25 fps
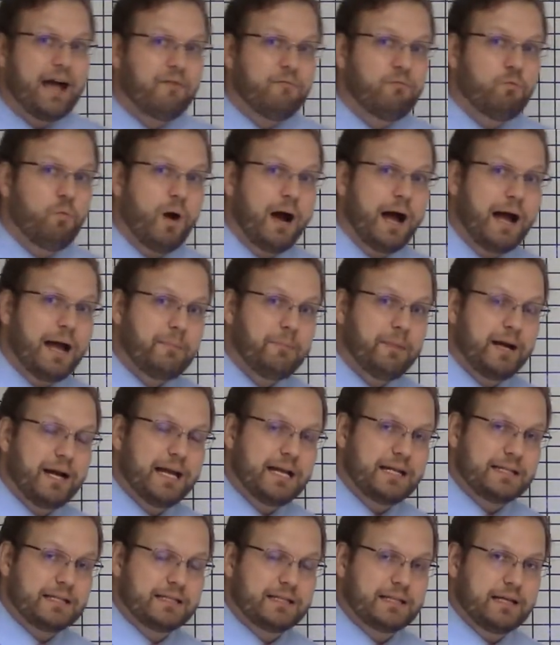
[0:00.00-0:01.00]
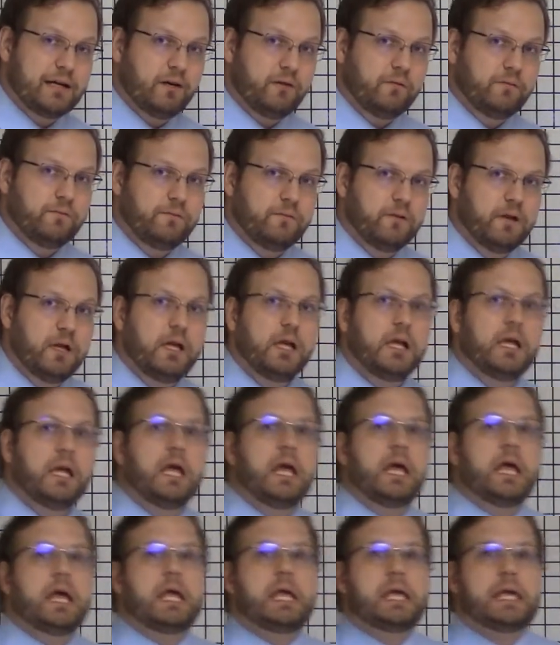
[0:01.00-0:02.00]
y by itself,
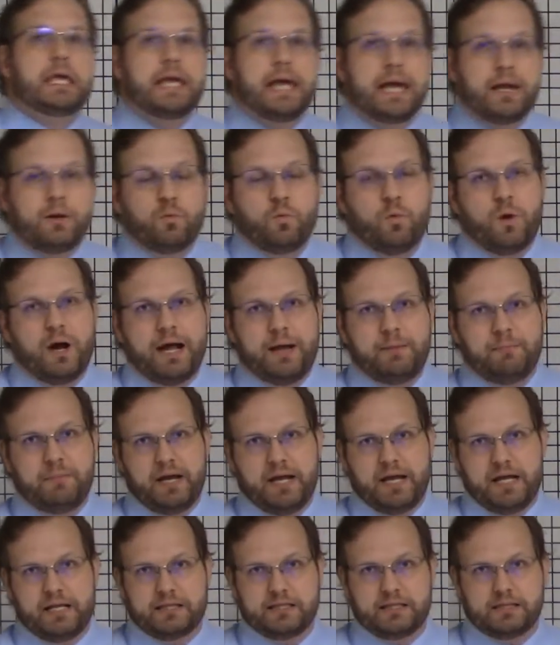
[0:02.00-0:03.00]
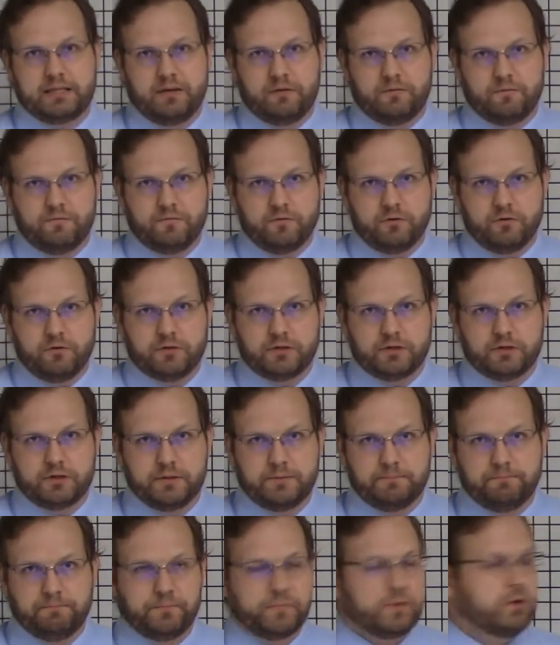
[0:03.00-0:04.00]
get y by itself first.
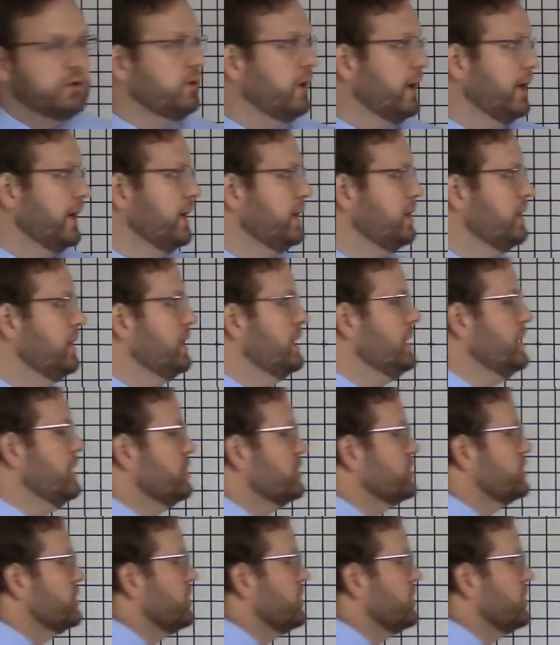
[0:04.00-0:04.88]
Okay? So